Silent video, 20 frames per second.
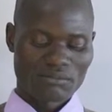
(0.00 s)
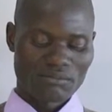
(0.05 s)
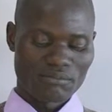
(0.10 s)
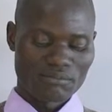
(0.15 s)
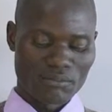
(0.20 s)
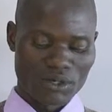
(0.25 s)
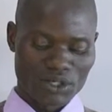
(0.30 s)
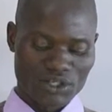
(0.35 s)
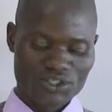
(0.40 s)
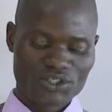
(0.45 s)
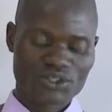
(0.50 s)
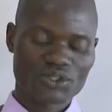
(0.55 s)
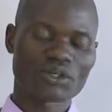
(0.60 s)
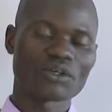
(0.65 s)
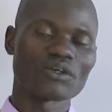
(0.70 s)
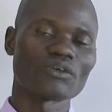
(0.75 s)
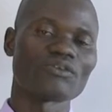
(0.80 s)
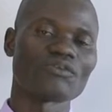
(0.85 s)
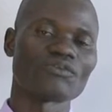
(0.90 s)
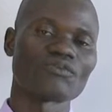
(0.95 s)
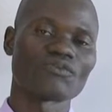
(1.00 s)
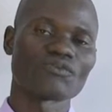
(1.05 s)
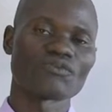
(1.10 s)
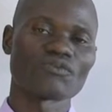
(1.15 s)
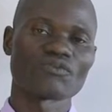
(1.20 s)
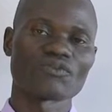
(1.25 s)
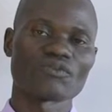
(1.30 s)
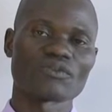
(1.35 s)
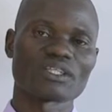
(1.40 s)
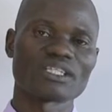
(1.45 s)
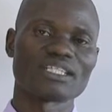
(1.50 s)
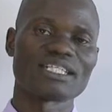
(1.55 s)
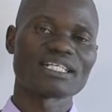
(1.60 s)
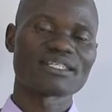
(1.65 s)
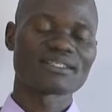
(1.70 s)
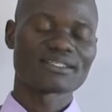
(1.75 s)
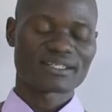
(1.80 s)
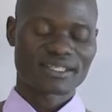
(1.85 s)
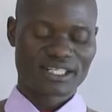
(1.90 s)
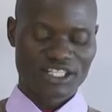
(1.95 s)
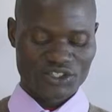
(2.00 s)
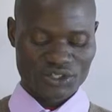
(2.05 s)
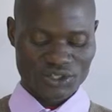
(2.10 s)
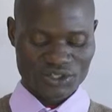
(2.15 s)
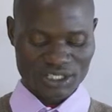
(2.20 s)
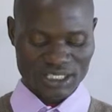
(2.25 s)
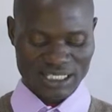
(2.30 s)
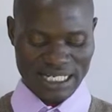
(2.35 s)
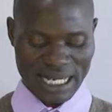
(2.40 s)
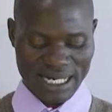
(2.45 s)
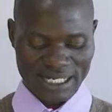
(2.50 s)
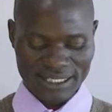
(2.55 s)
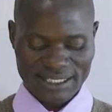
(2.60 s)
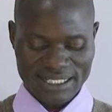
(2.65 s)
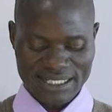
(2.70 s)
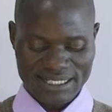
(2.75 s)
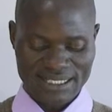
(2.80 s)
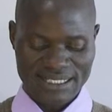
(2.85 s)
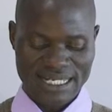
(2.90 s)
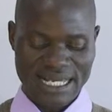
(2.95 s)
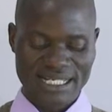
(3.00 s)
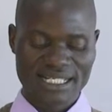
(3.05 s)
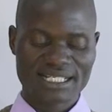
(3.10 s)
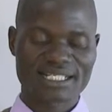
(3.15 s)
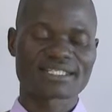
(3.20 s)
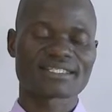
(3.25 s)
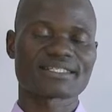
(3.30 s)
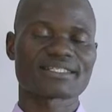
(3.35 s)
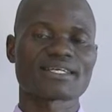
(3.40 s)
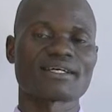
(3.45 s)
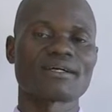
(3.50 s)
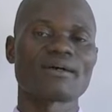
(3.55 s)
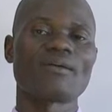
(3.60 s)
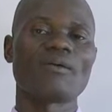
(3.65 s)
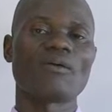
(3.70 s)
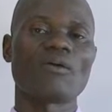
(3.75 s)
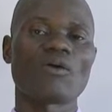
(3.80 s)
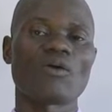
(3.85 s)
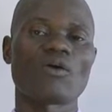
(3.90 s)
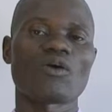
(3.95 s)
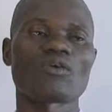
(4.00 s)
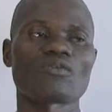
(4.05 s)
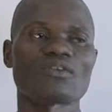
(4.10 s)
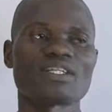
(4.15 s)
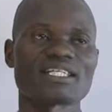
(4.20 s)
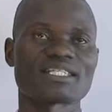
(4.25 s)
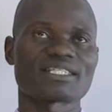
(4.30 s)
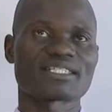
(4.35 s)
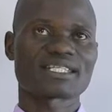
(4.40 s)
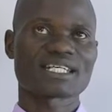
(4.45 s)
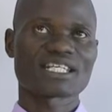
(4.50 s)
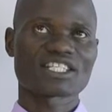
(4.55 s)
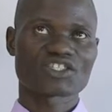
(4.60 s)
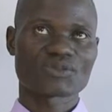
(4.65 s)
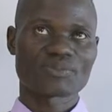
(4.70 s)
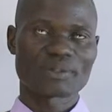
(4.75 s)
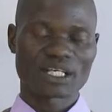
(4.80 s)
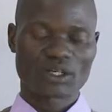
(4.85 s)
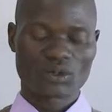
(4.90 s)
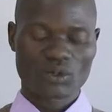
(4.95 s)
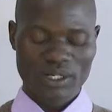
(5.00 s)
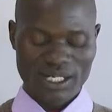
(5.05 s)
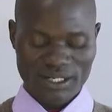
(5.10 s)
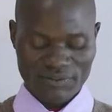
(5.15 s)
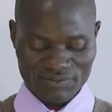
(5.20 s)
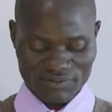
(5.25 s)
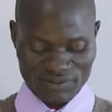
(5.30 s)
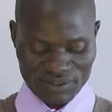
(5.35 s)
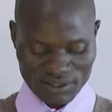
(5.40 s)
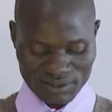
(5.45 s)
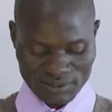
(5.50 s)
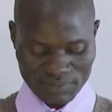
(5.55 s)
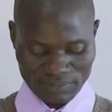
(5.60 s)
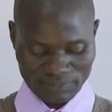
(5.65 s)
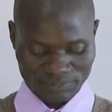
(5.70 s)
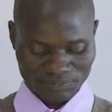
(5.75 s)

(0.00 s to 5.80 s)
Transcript: Most of these regions are the sites of the seismic waves